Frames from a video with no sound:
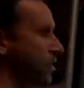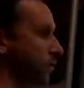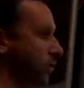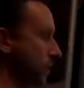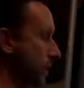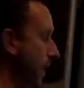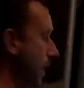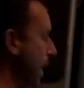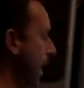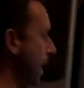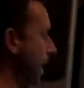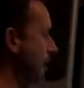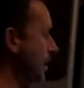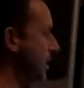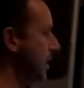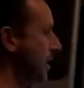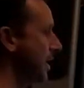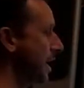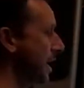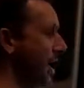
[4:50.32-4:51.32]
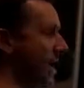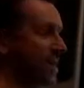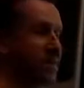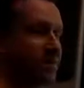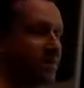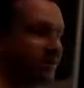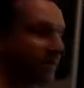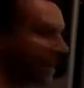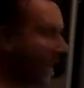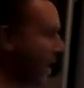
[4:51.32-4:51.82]
equals X
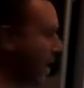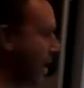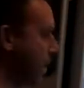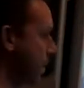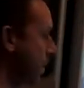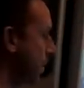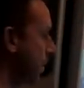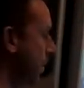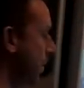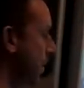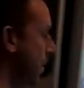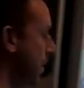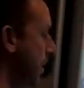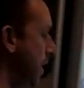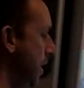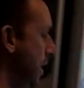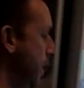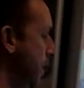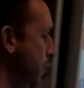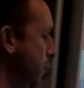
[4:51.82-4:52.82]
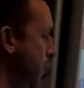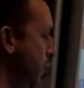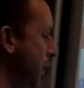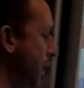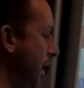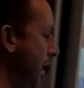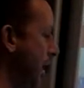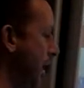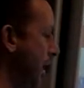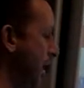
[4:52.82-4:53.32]
has a value. It is
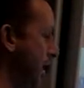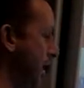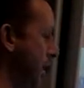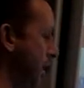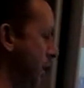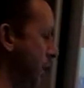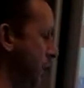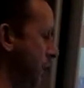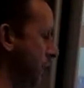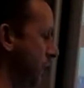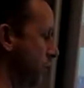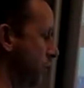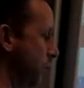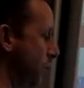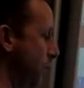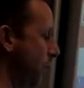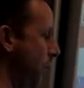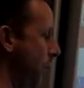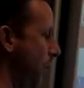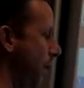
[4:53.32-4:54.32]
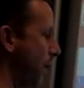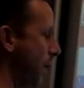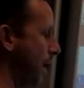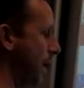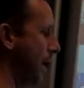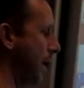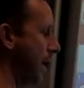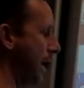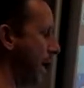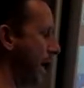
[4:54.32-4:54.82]
Y equals
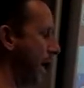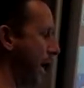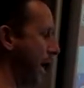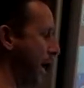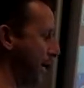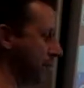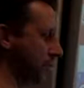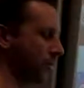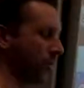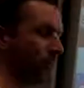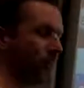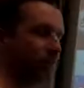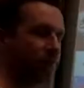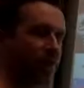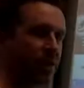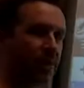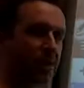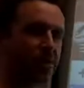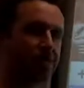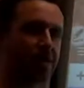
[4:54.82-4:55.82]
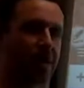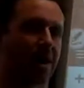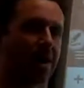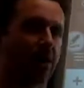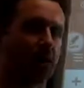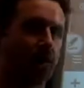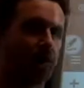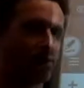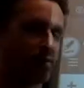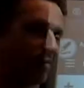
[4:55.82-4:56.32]
1X. So when we think
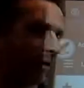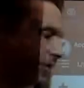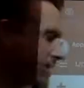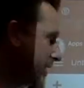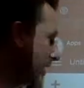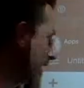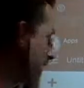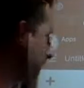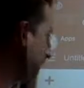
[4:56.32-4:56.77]
about this